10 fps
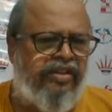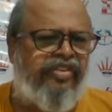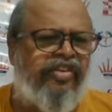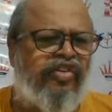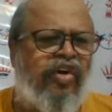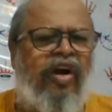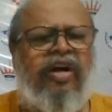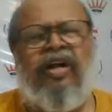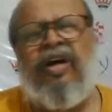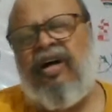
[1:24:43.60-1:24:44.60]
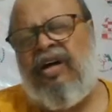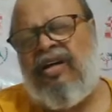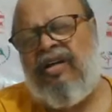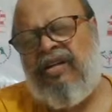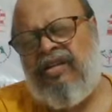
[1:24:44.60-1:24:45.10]
This is called
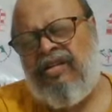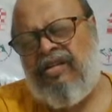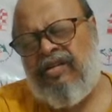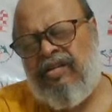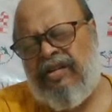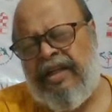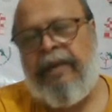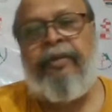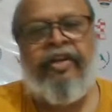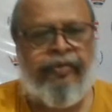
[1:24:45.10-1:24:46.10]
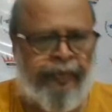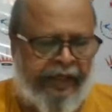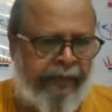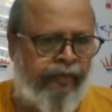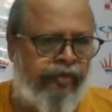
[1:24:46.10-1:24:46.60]
Cambridge
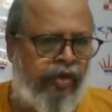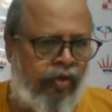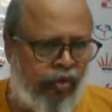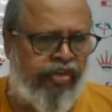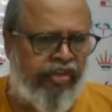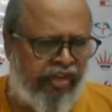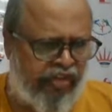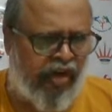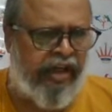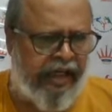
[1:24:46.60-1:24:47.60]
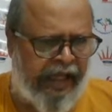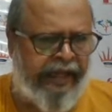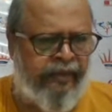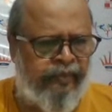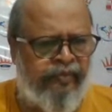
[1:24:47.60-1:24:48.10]
spring, which is a solid
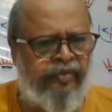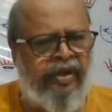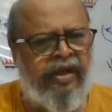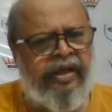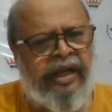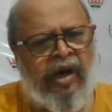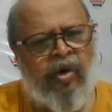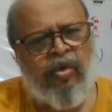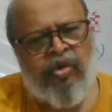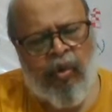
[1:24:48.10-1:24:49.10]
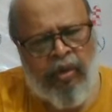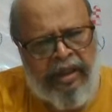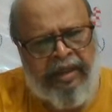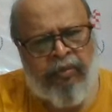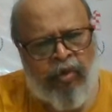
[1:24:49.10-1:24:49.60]
line. Now the
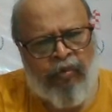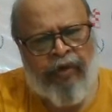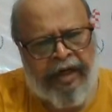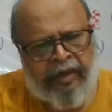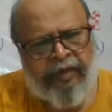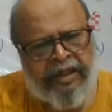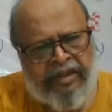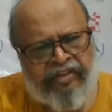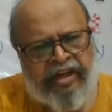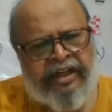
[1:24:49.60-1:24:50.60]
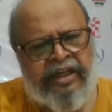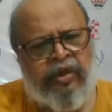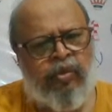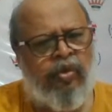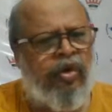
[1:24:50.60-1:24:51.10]
only move for advantage is
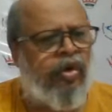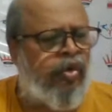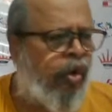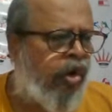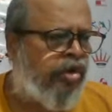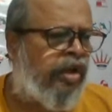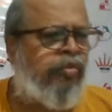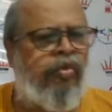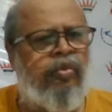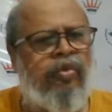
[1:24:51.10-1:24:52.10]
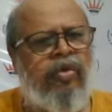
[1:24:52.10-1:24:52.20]
ND2. No other move.